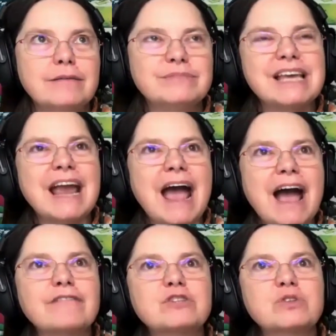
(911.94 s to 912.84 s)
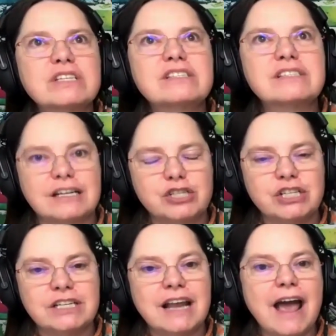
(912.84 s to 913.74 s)
say after the
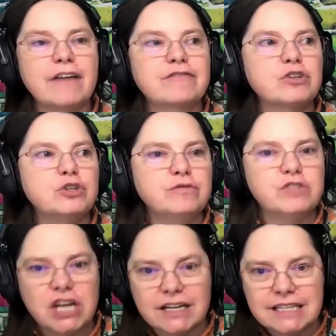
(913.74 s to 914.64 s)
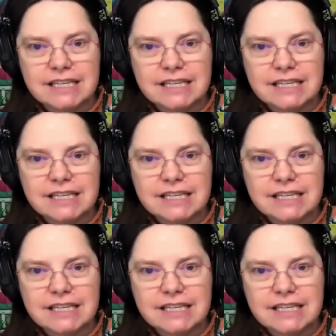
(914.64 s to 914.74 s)
session, after you've checked